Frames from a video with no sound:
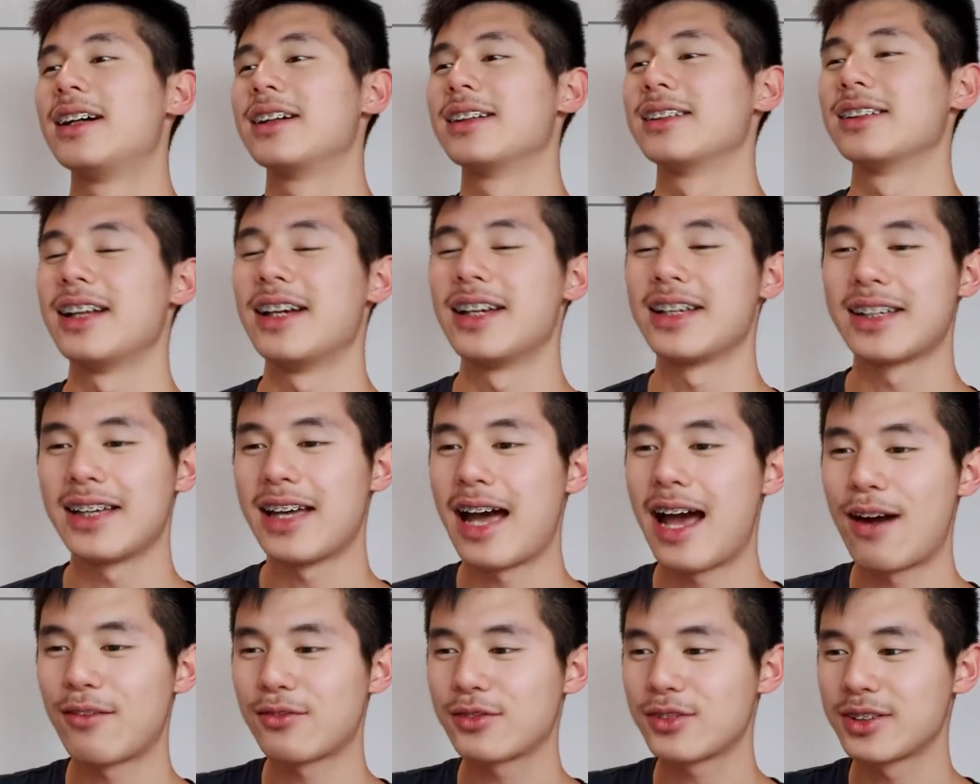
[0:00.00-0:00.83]
Like,
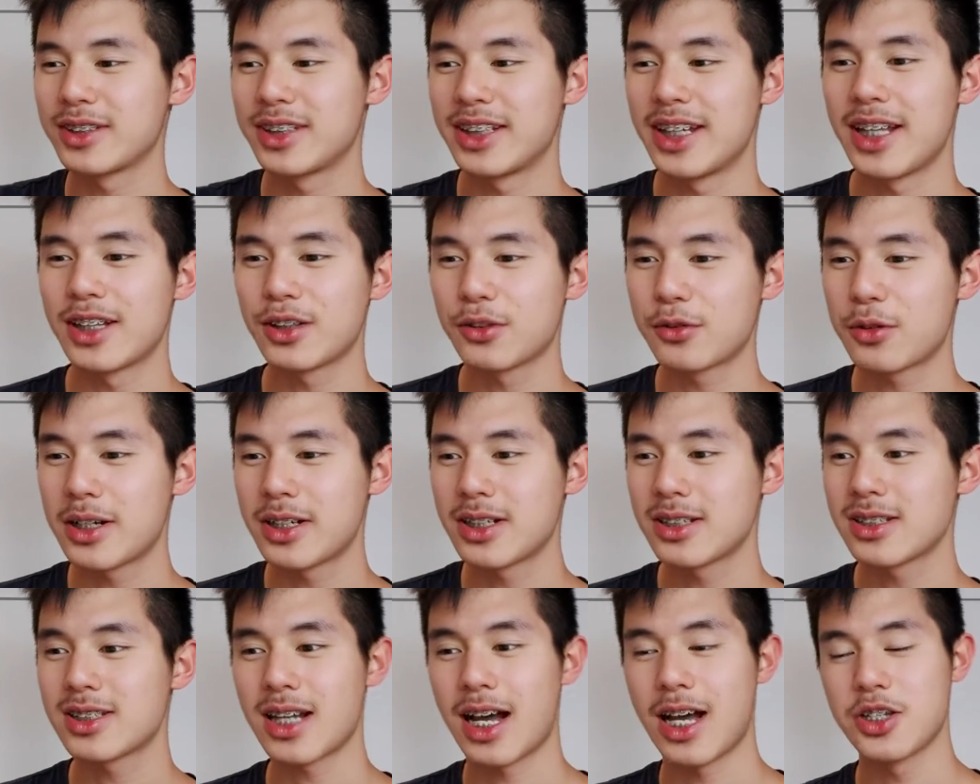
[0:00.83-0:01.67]
after the end
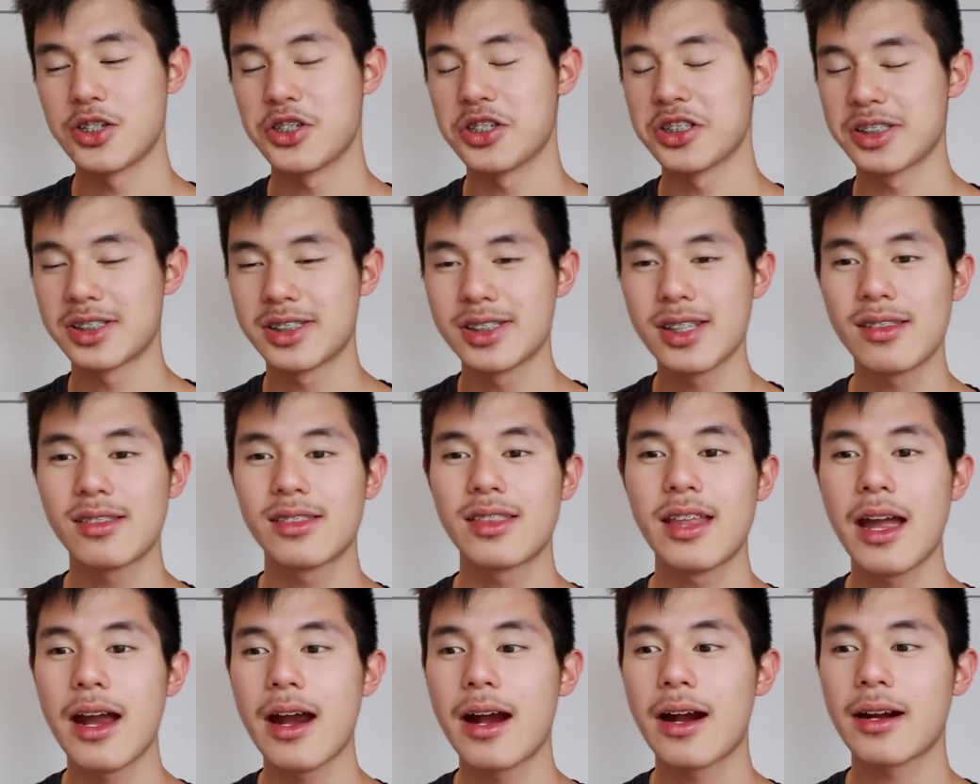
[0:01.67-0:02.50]
credits, I just sit
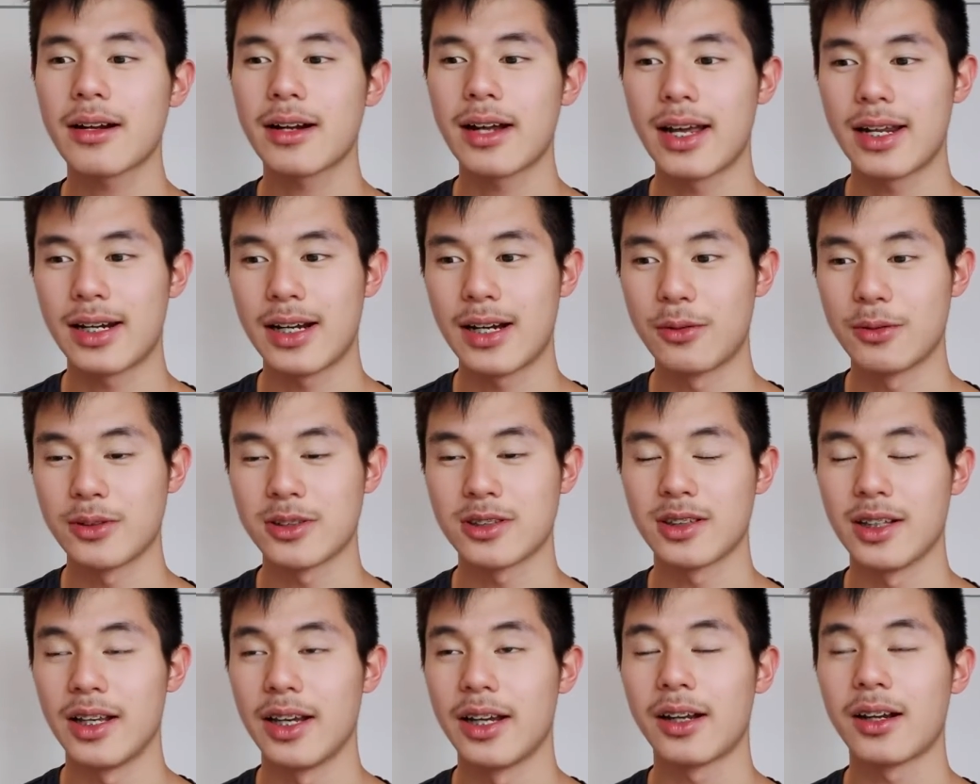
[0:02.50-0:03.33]
there and I
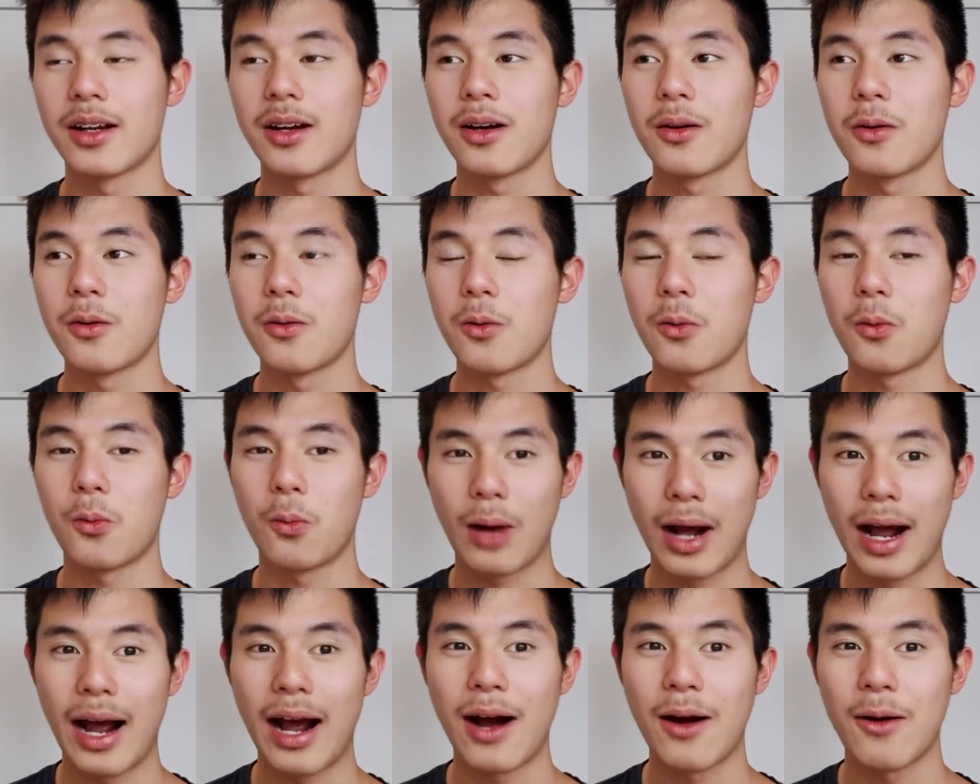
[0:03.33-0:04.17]
was like,
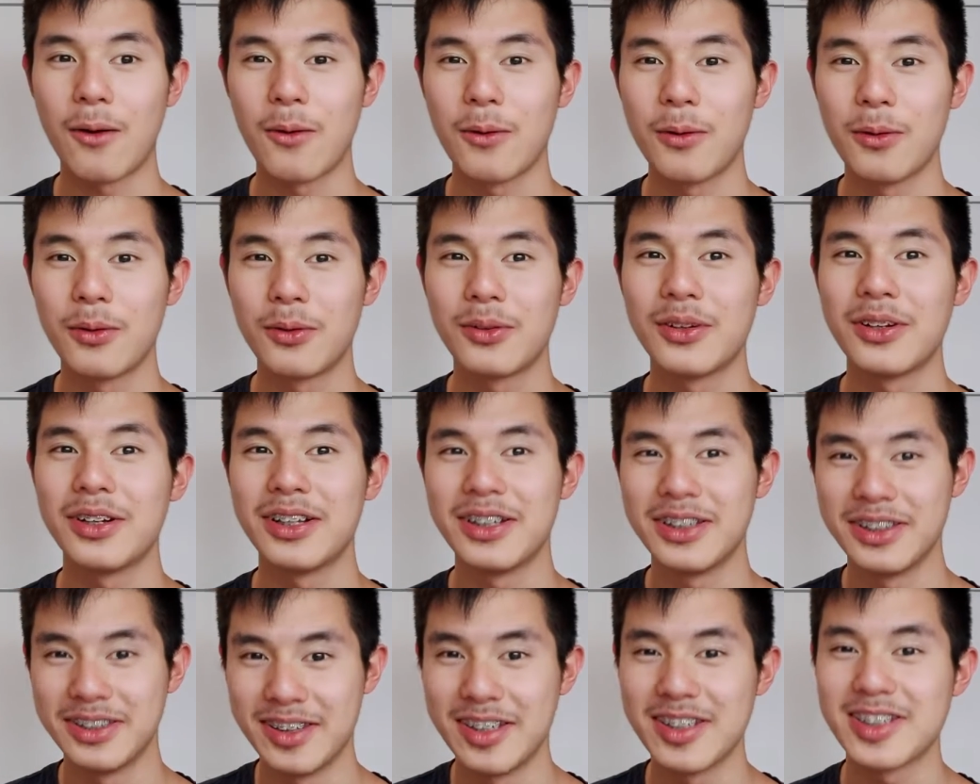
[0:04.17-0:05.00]
wow,
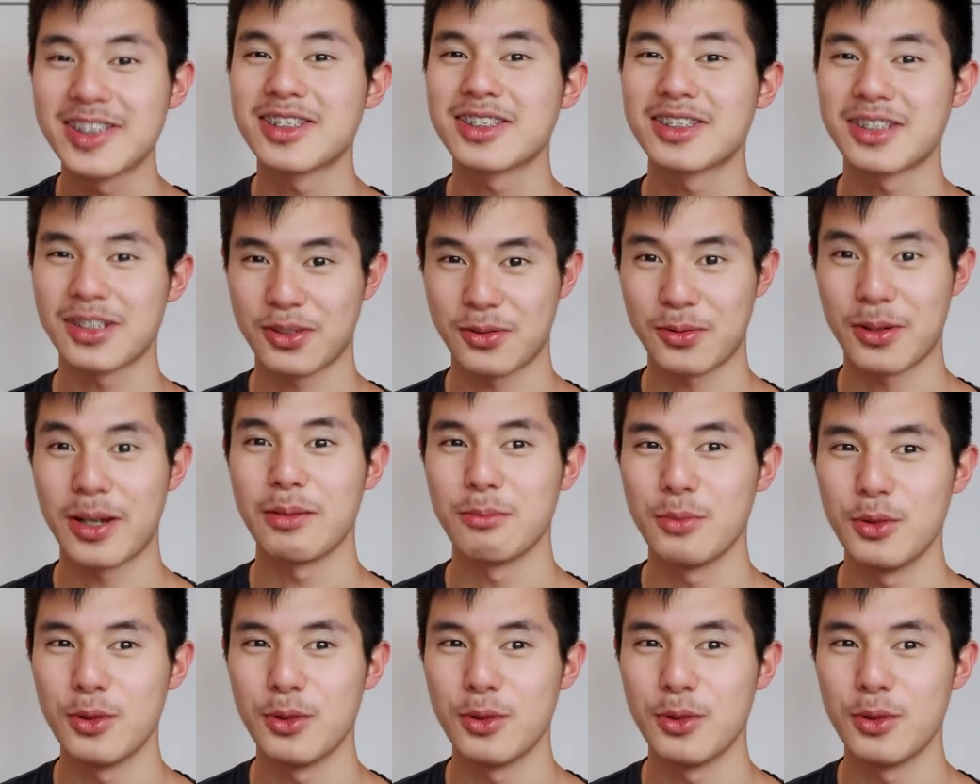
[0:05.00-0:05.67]
this is a great